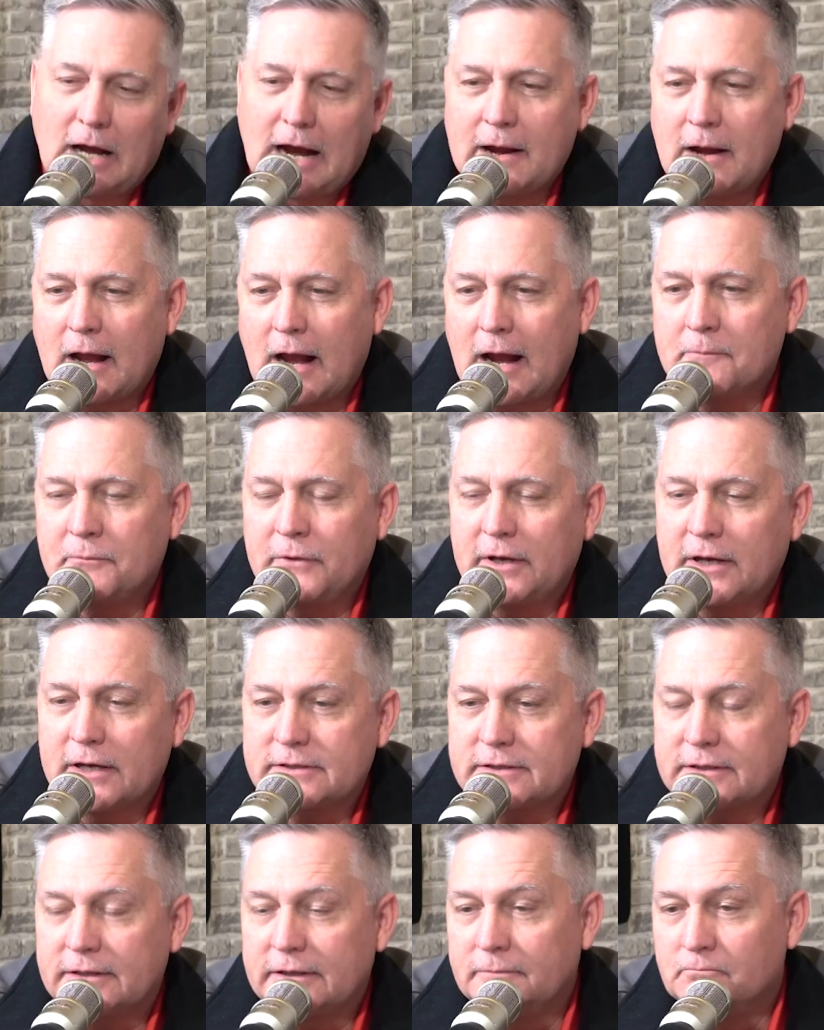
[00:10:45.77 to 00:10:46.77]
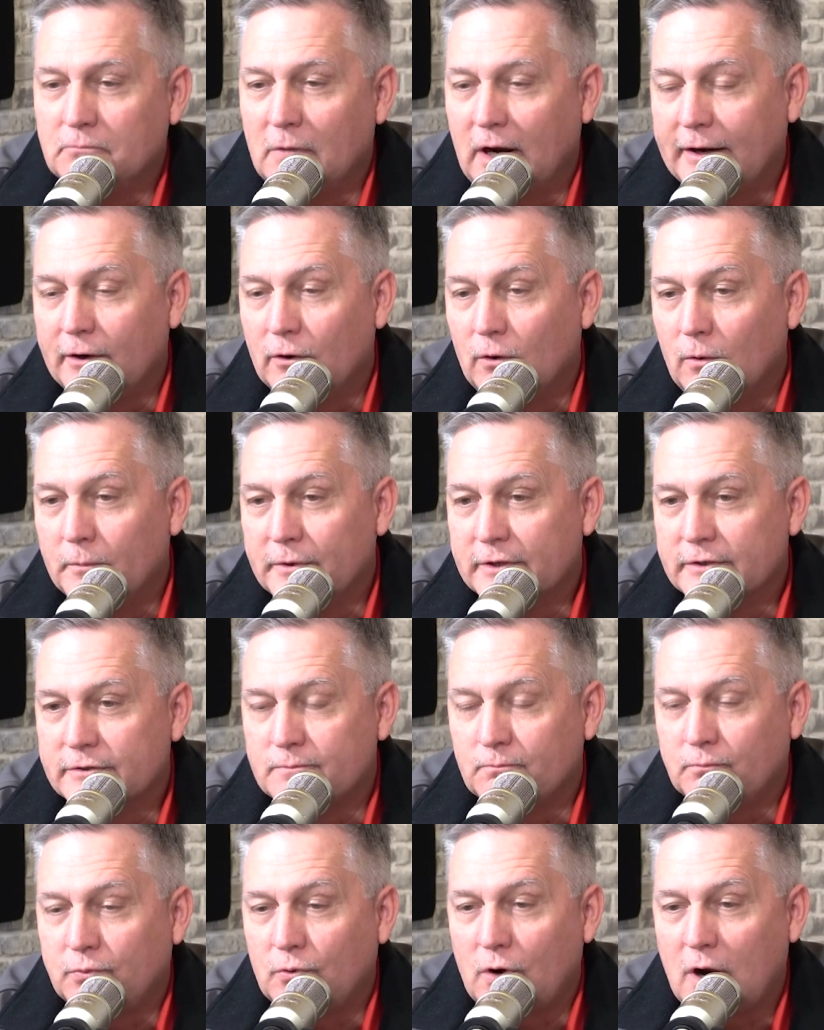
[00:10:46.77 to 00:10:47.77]
I'm guessing my home
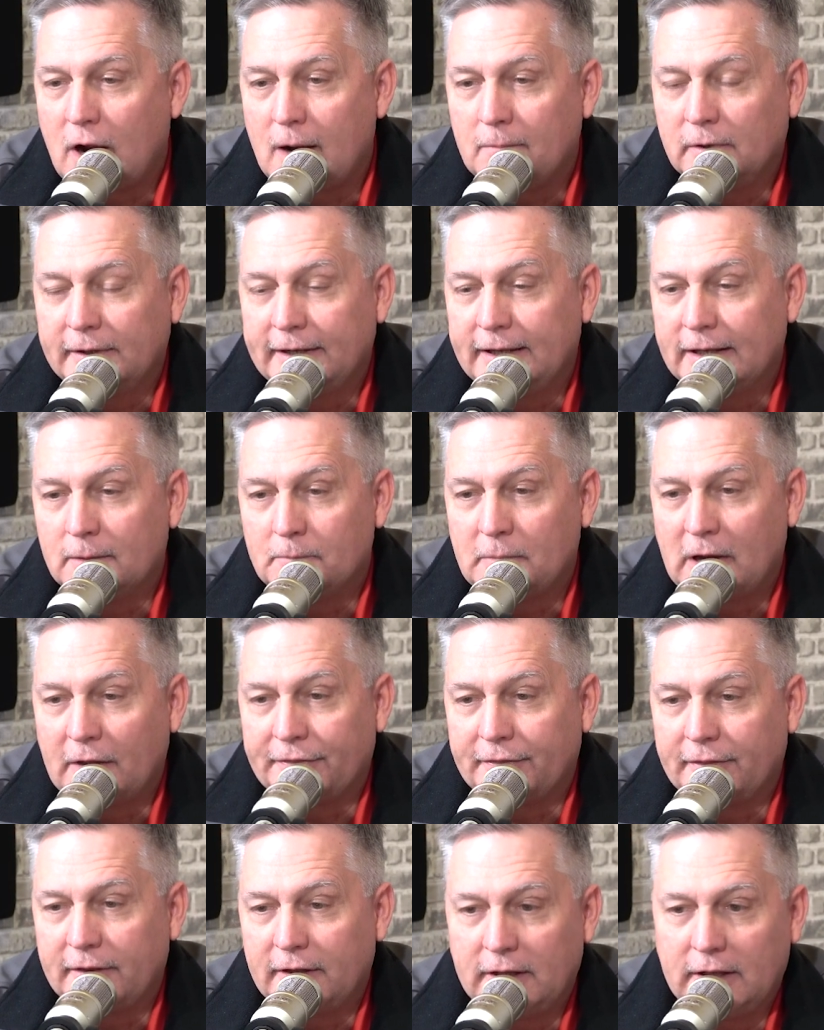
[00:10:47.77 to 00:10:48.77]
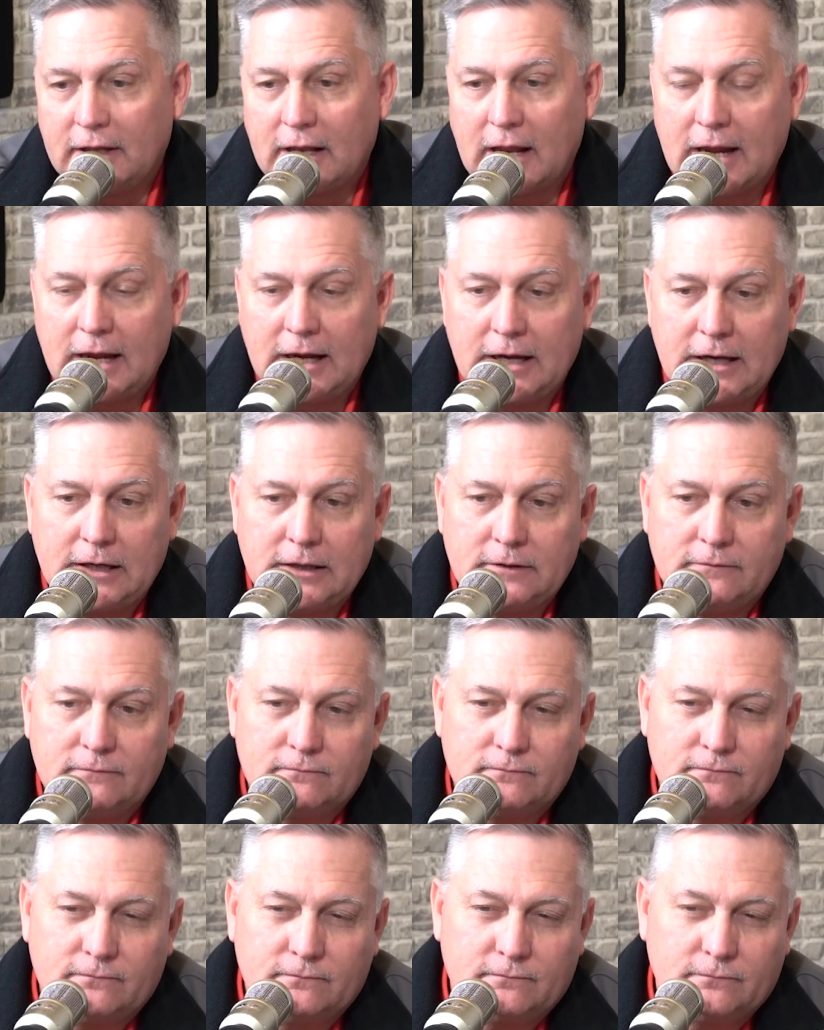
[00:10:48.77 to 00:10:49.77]
is probably in about the
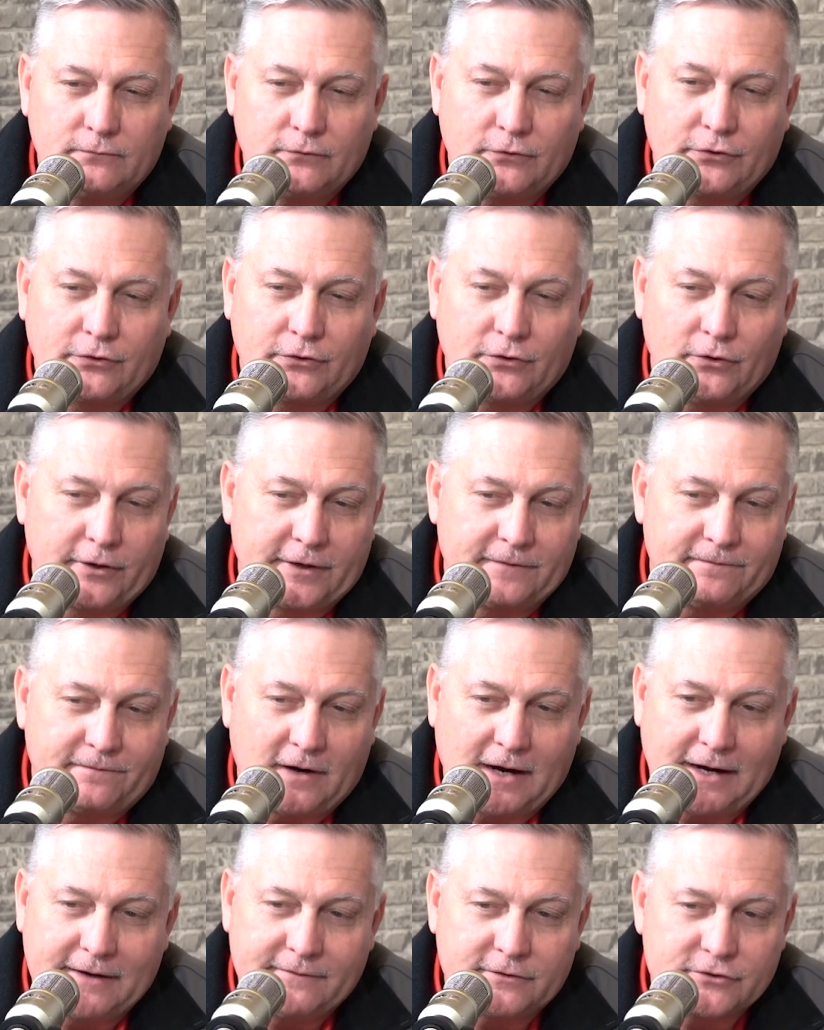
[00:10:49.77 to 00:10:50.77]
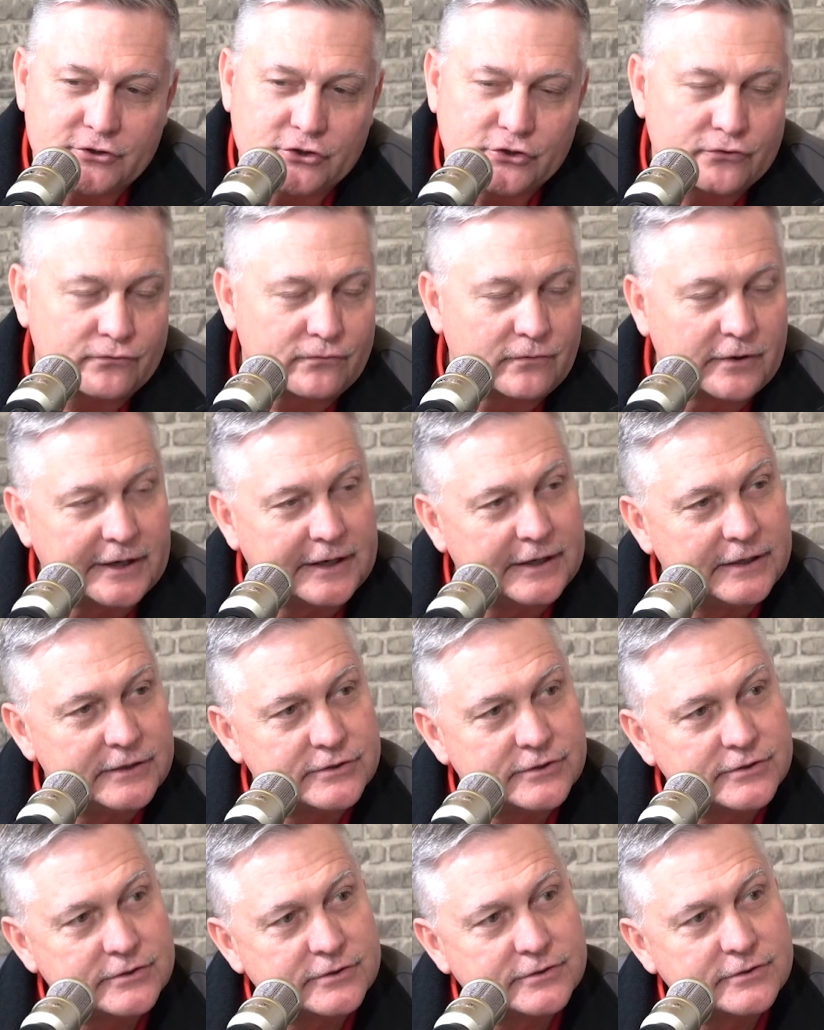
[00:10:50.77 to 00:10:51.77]
835-ish
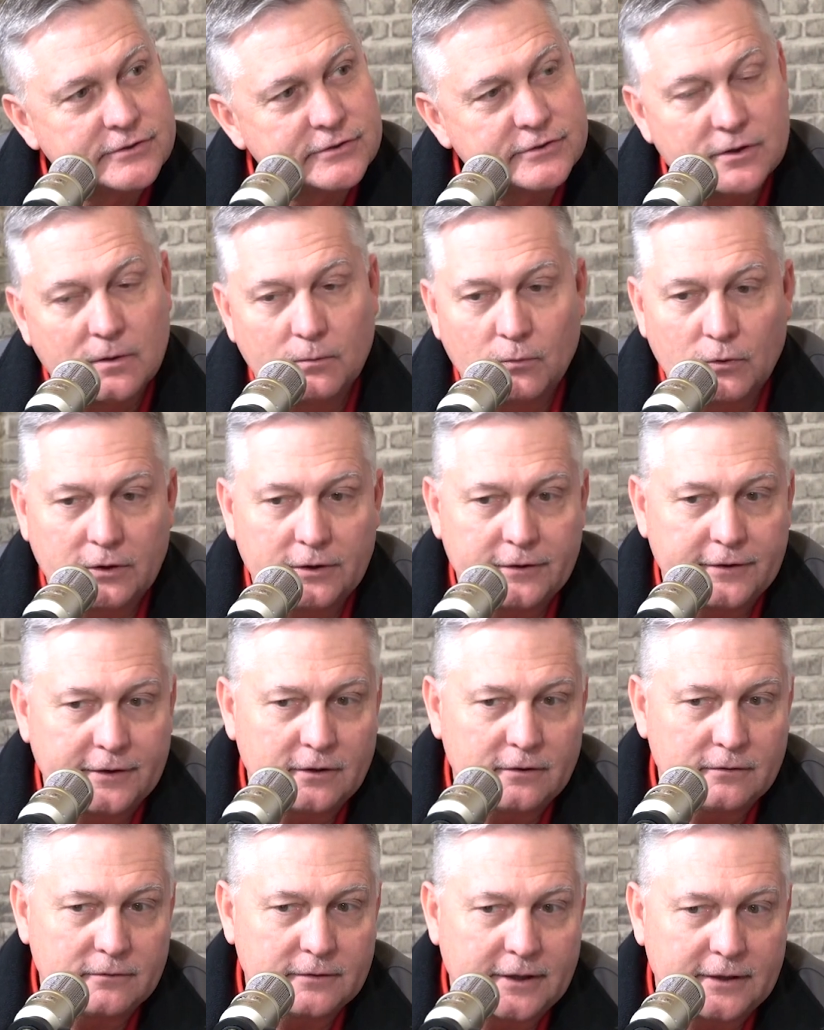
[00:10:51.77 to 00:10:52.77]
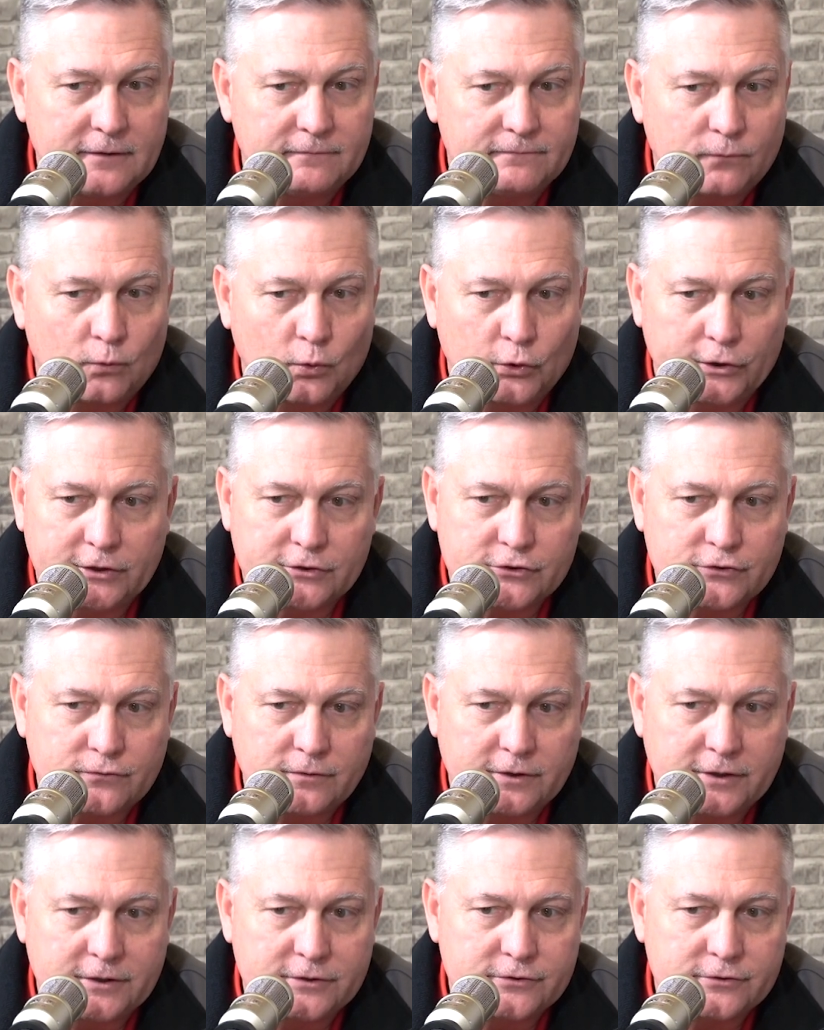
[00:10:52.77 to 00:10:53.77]
range, somewhere in there, 840-ish
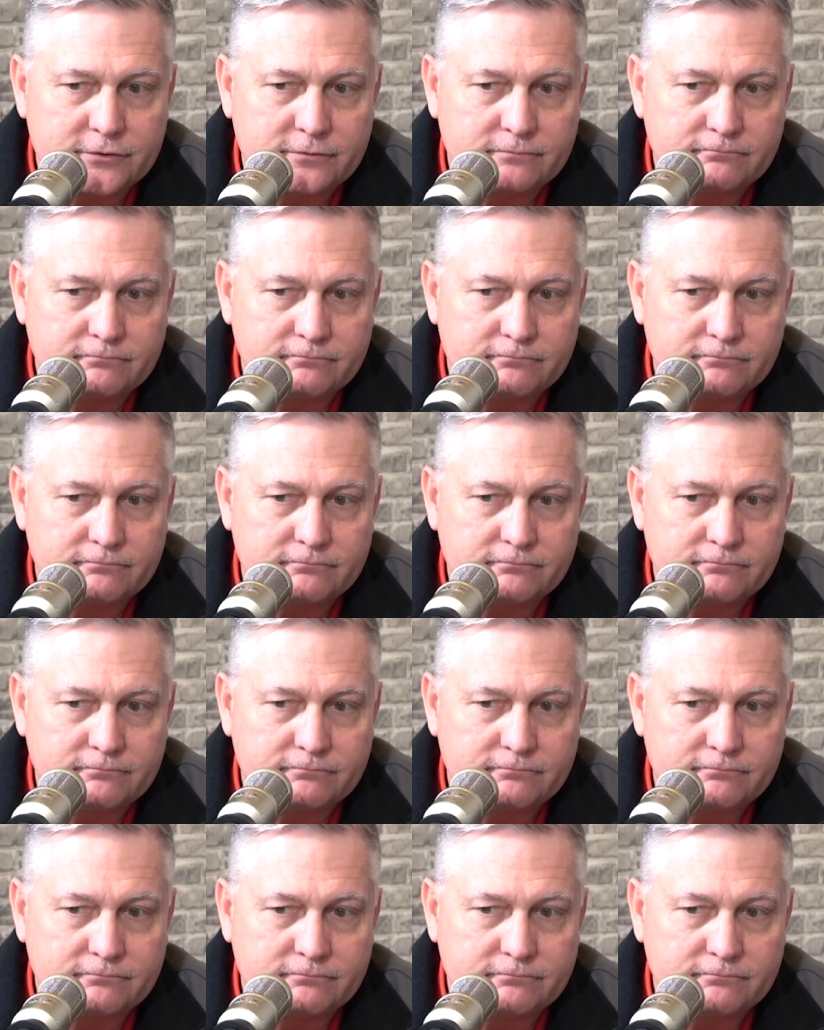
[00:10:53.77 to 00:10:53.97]
range.